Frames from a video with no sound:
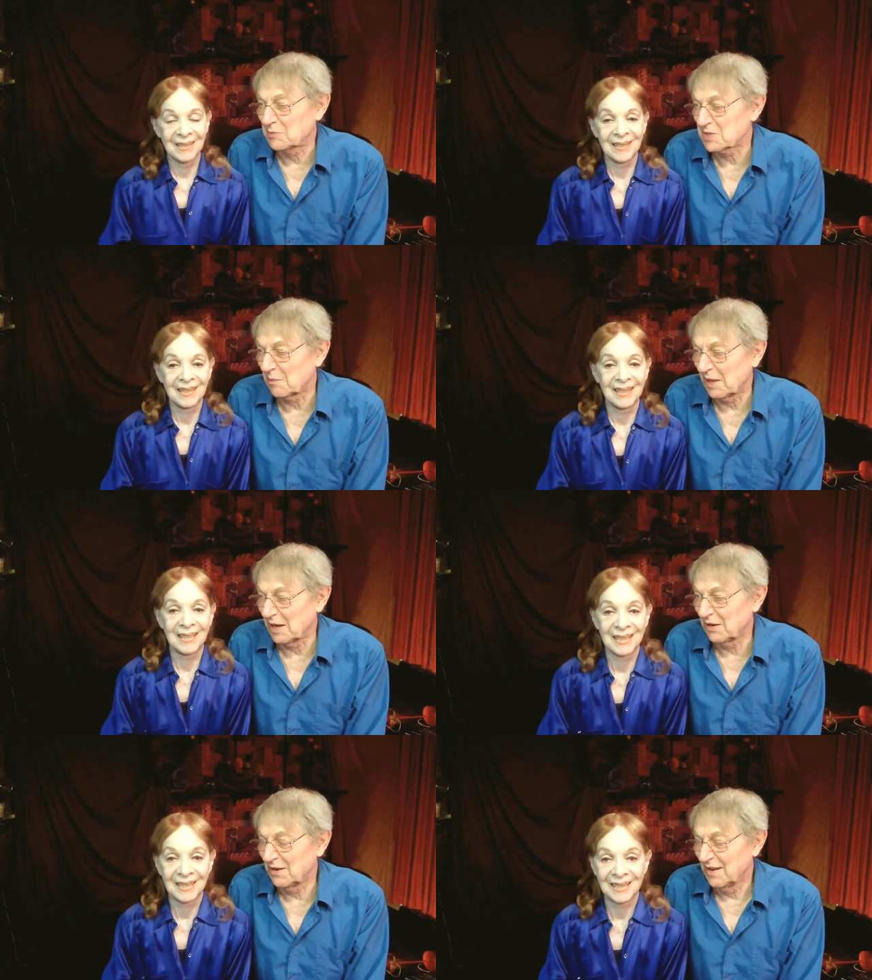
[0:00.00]
Speaker 1: up
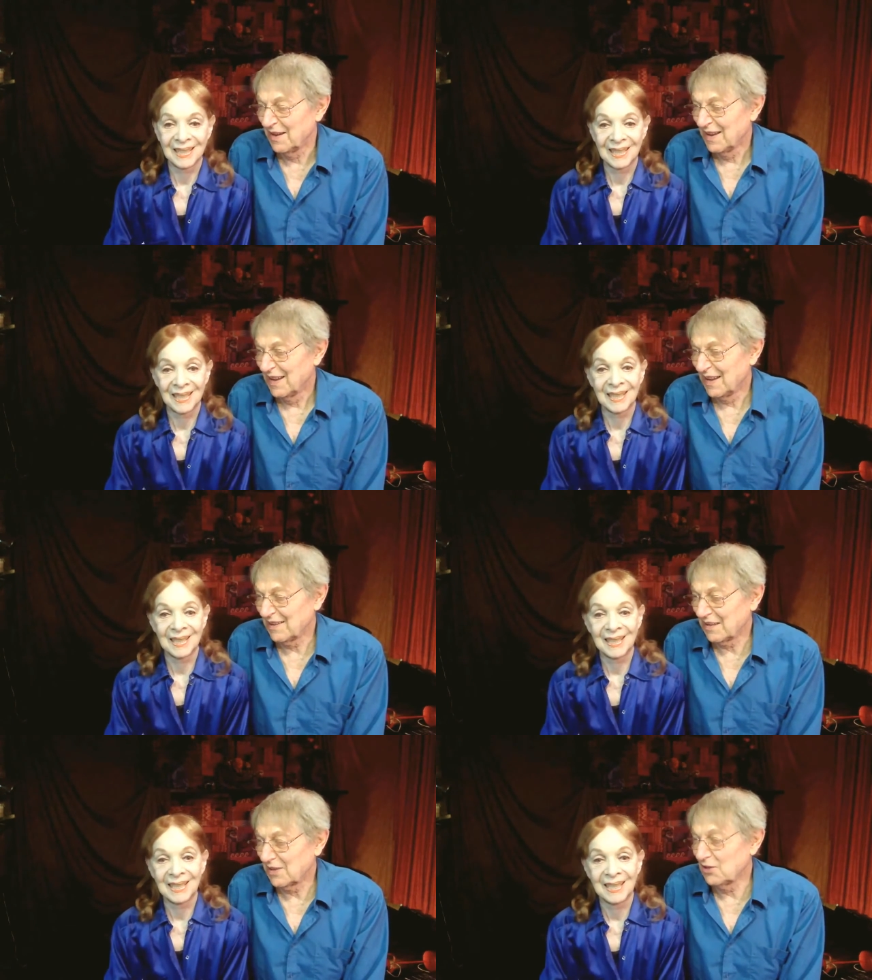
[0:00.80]
somebody and,
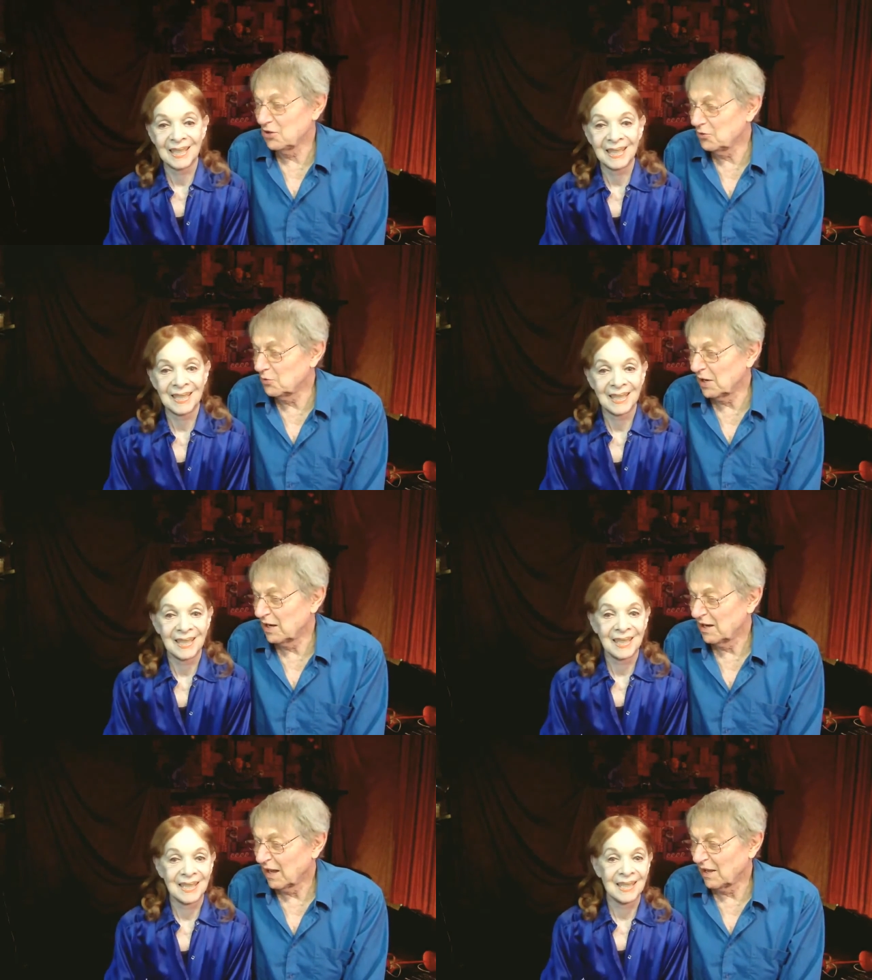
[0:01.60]
and get a new
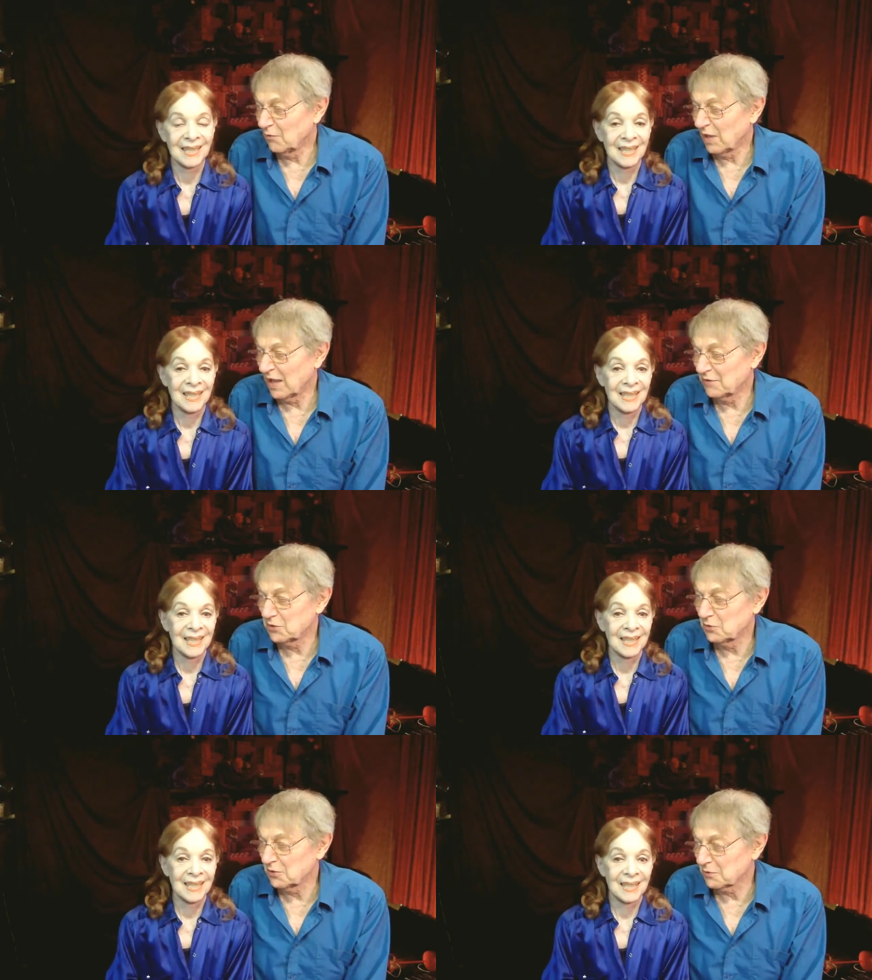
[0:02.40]
one, and we
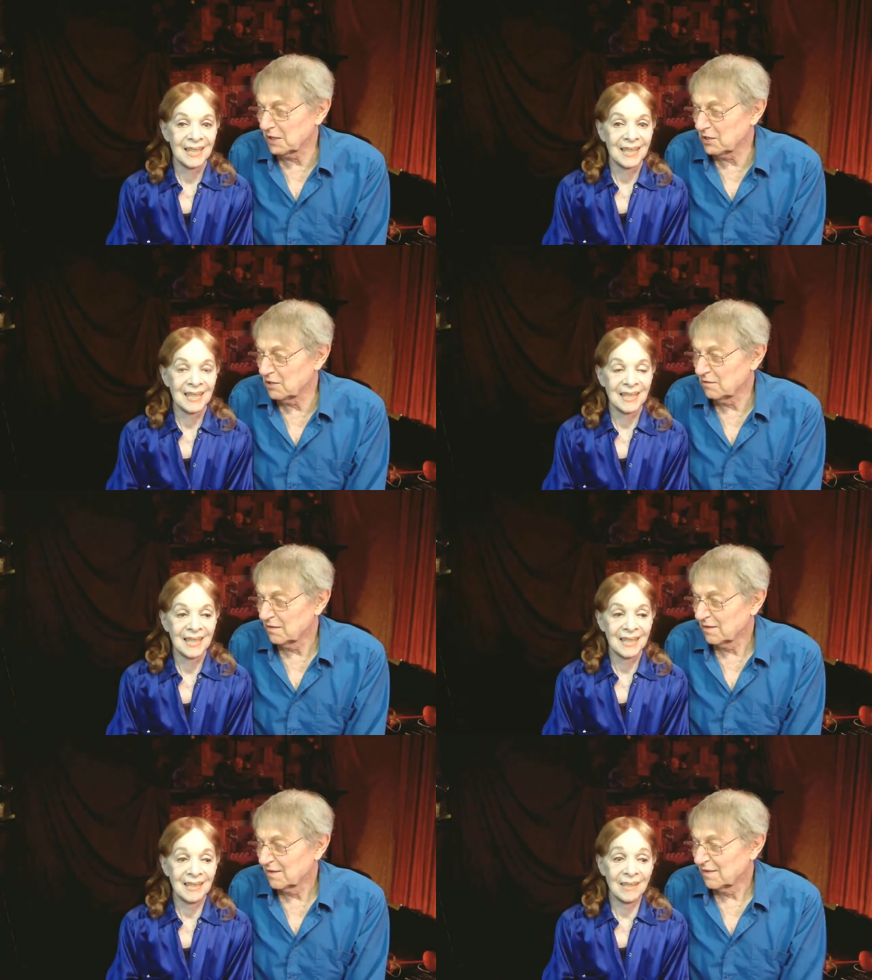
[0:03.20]
have two or three.
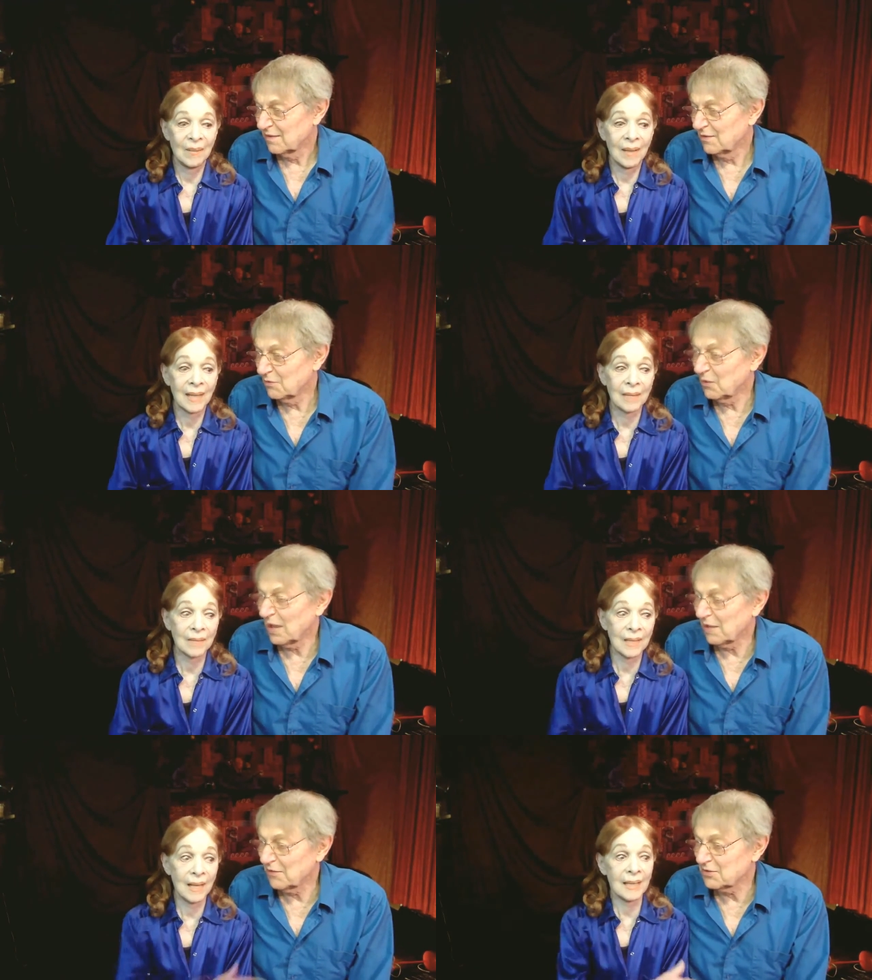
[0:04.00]
No, I get
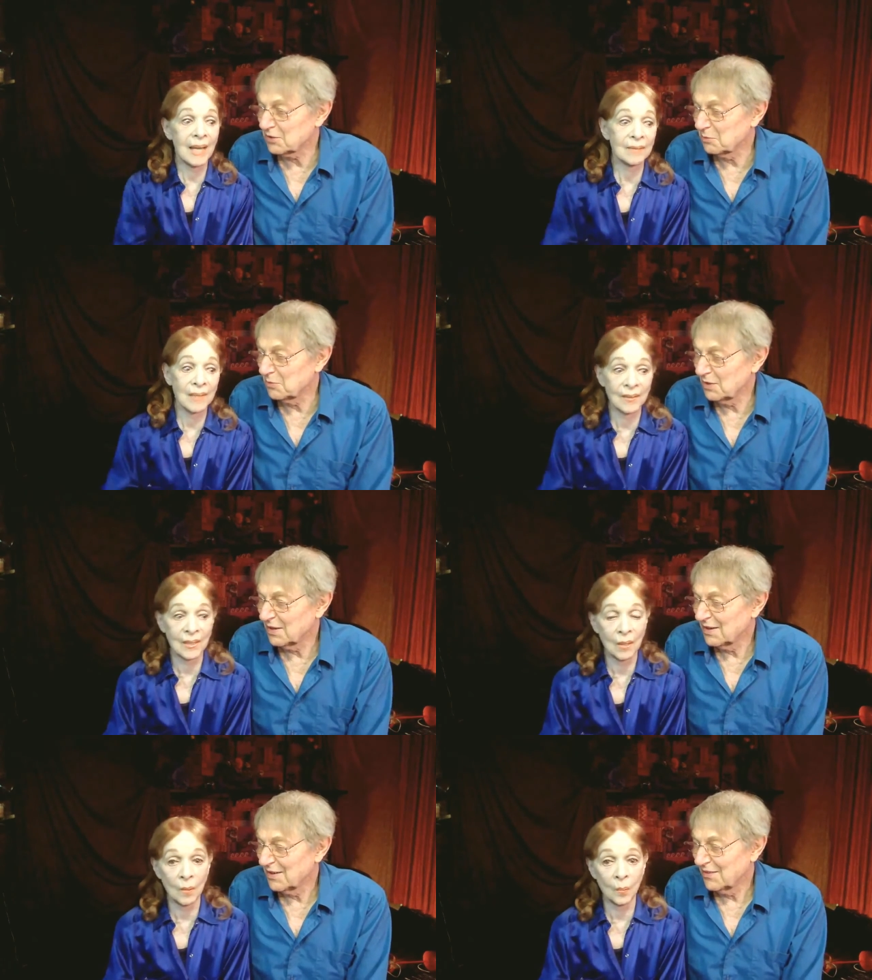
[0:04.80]
rid, of, I get rid
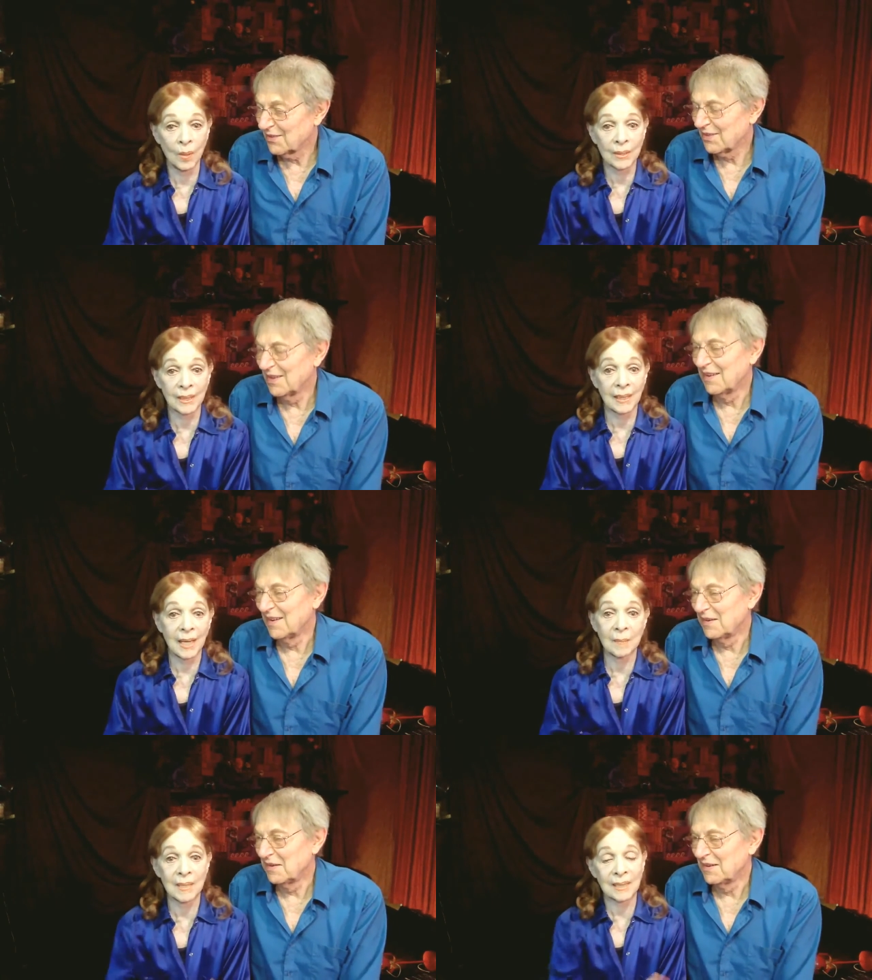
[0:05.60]
Speaker 2: of the old ones, and
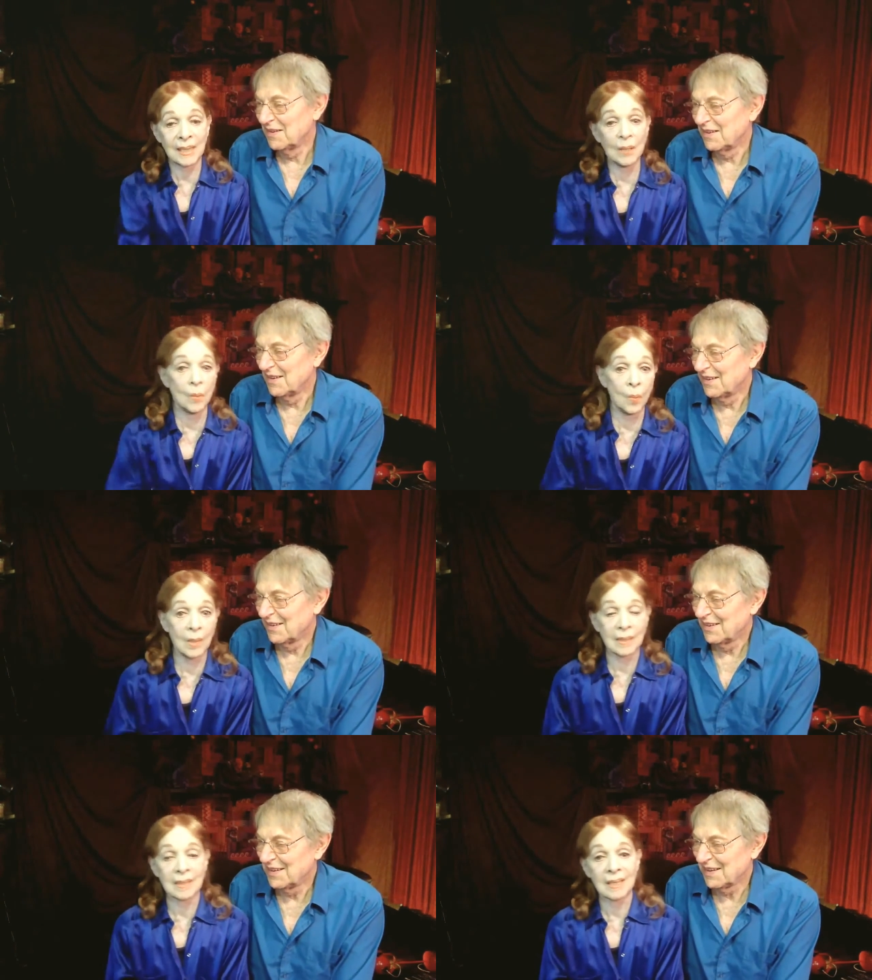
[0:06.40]
then I miss the old
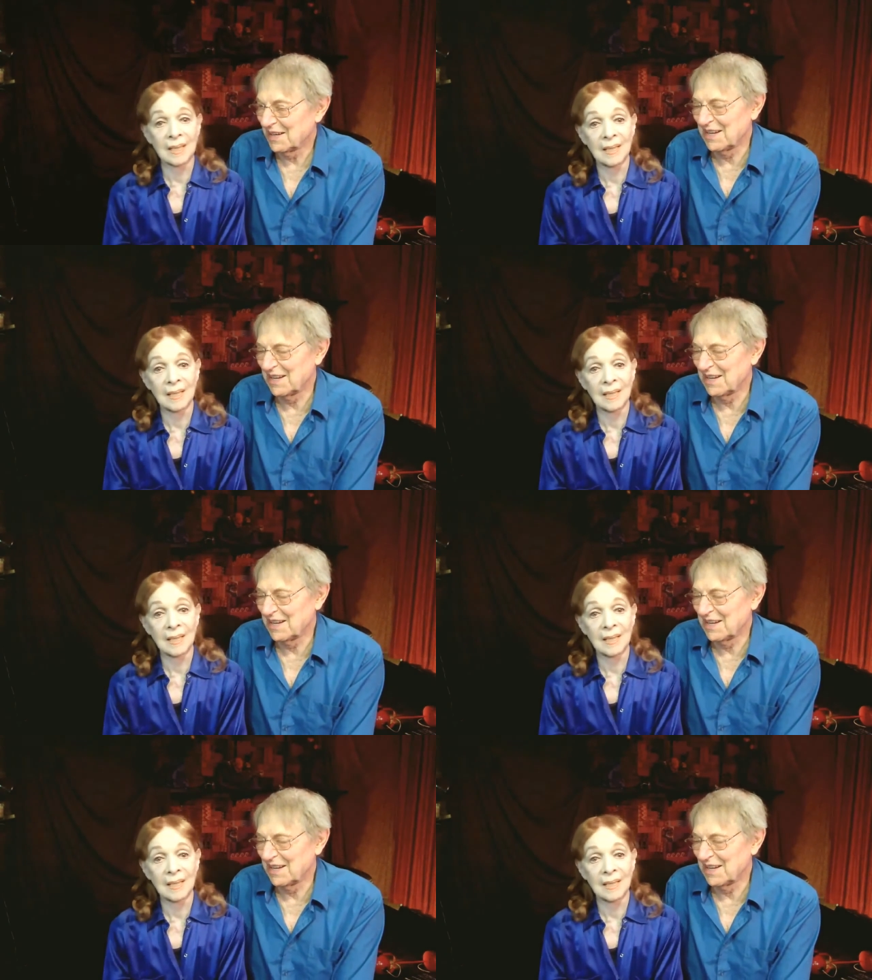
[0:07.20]
ones.